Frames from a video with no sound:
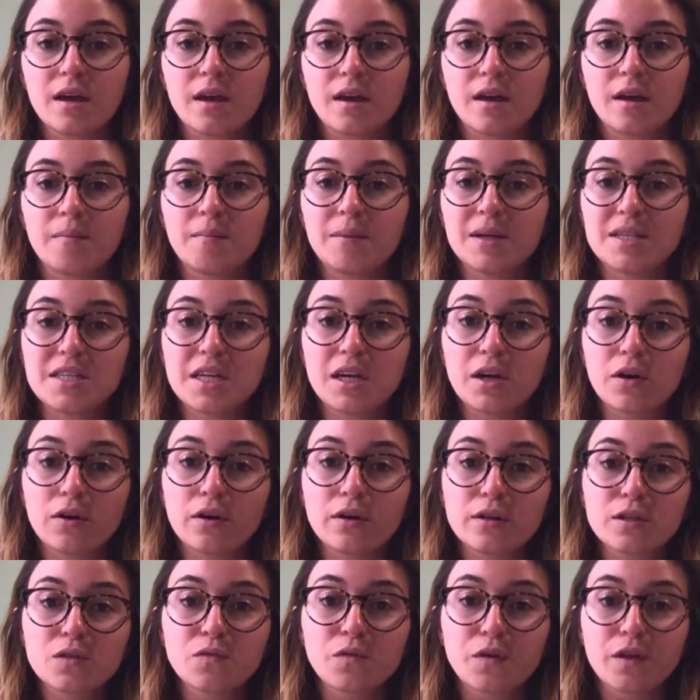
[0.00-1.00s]

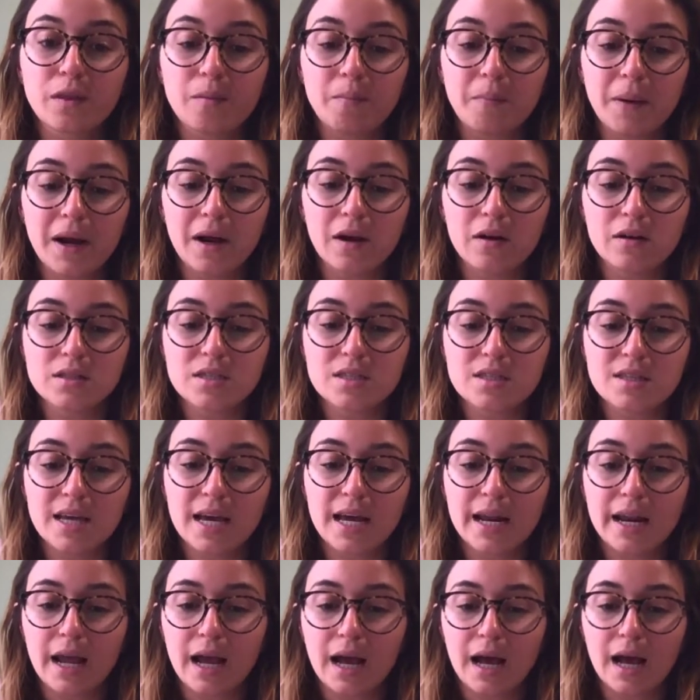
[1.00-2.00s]
materials for the parents
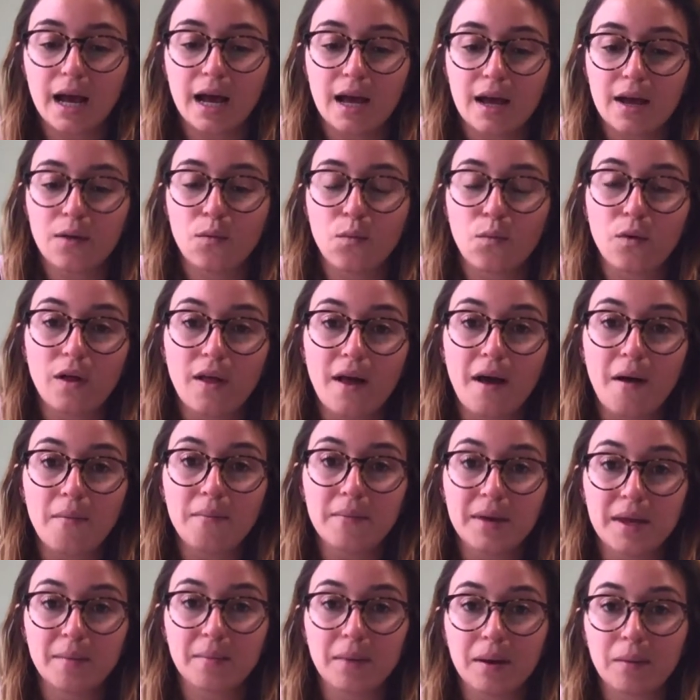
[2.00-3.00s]
that will help
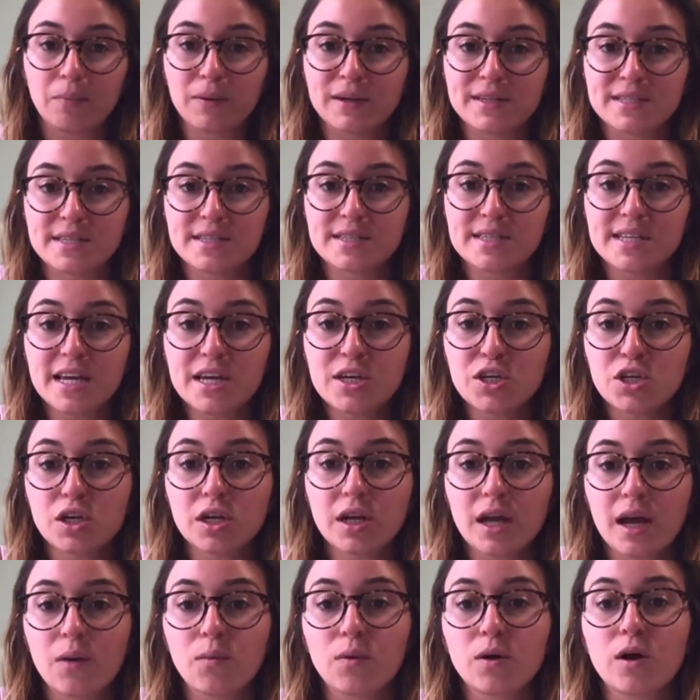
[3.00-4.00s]
me in my presentation.
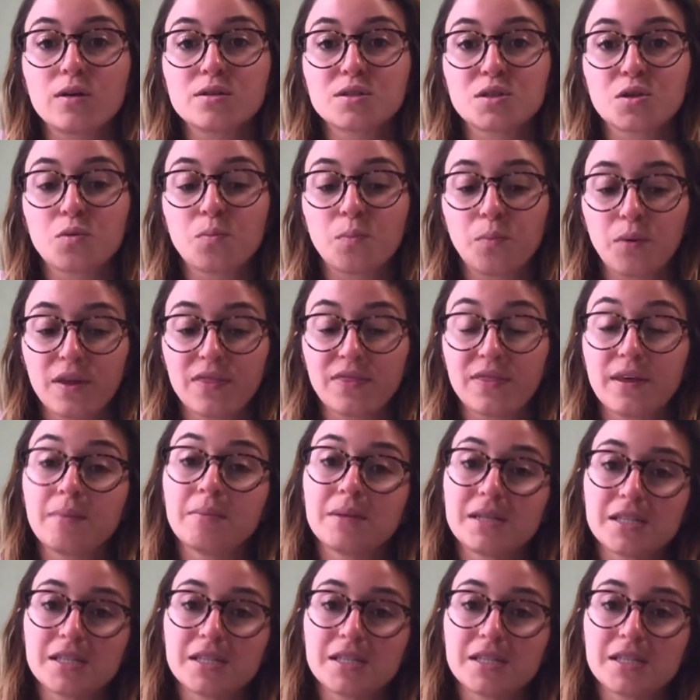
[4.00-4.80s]
I would also print them in